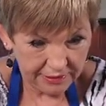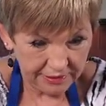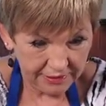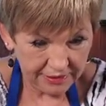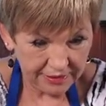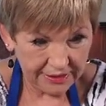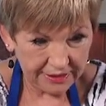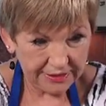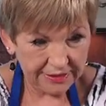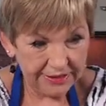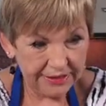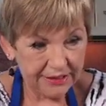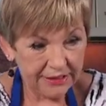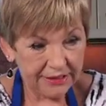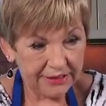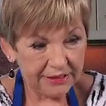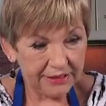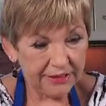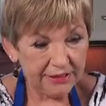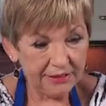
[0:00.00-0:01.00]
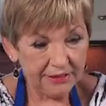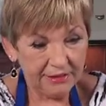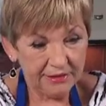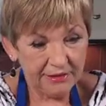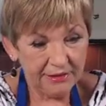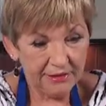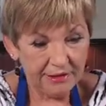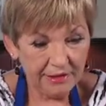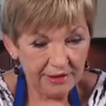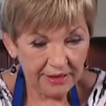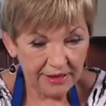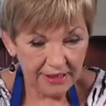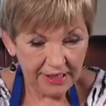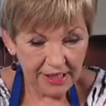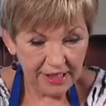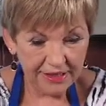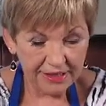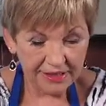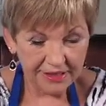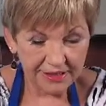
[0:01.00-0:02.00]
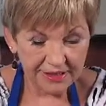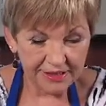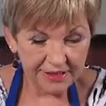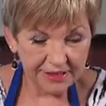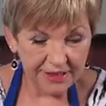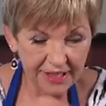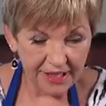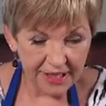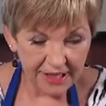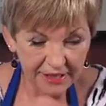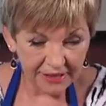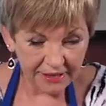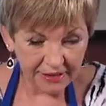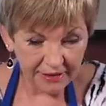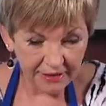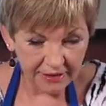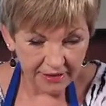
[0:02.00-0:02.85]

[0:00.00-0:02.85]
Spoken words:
That's it. Onion's done.